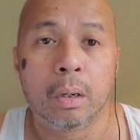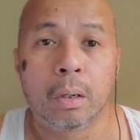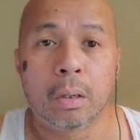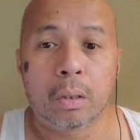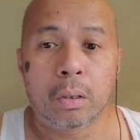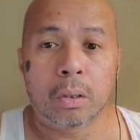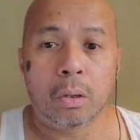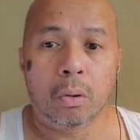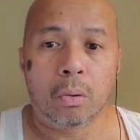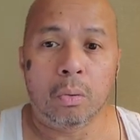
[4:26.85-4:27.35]

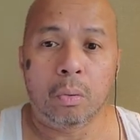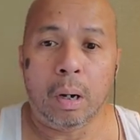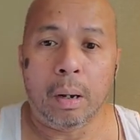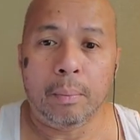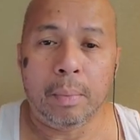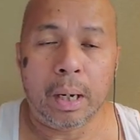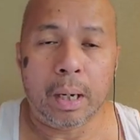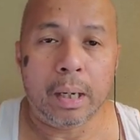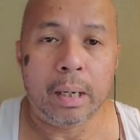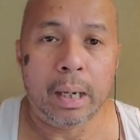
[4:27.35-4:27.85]
So I'm
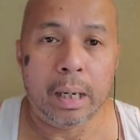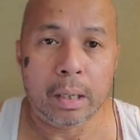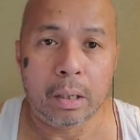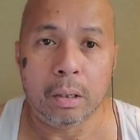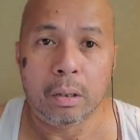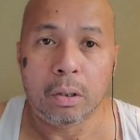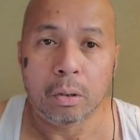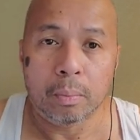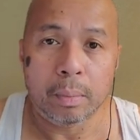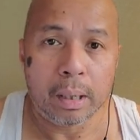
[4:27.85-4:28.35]
not going to get into
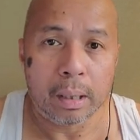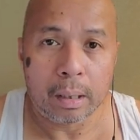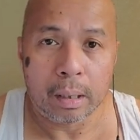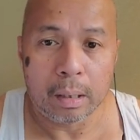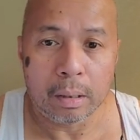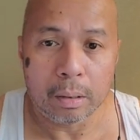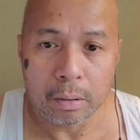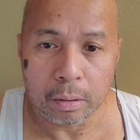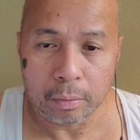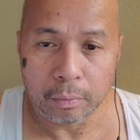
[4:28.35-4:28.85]
too many
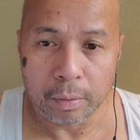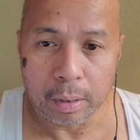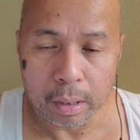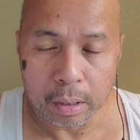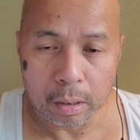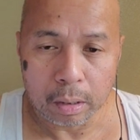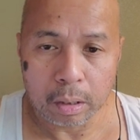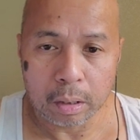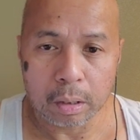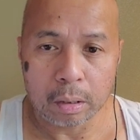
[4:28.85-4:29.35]
details of
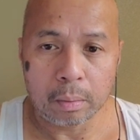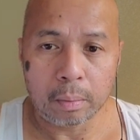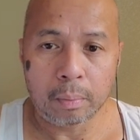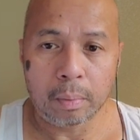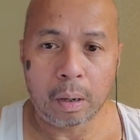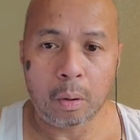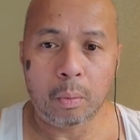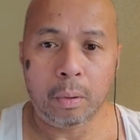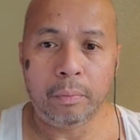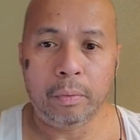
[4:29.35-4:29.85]
this,
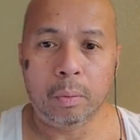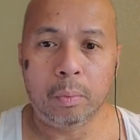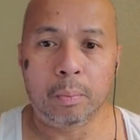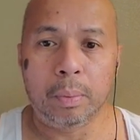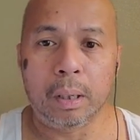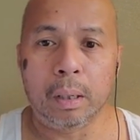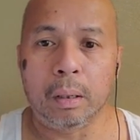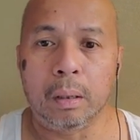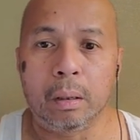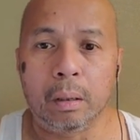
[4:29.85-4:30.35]
however,
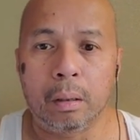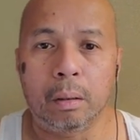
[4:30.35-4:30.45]
but